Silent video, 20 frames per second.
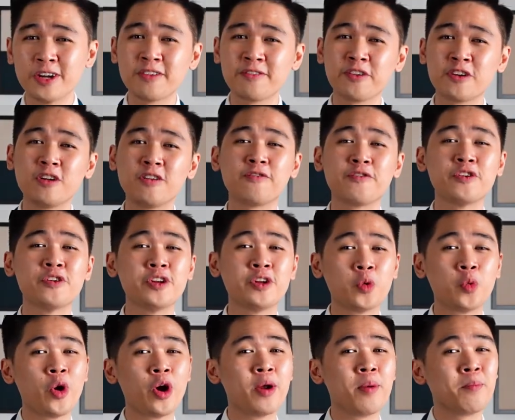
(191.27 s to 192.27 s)
difficult for you to
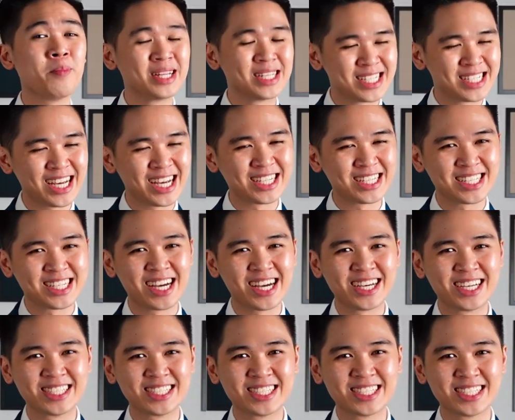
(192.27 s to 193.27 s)
wear mid-sized
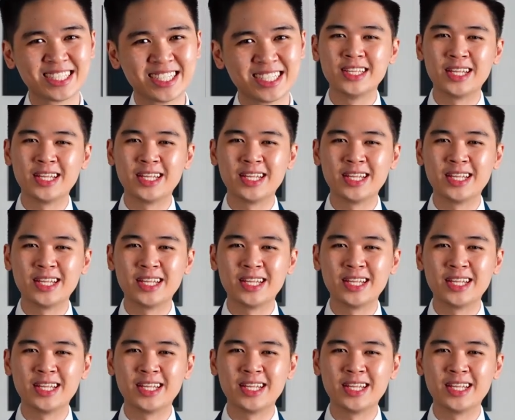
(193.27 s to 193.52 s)
ties.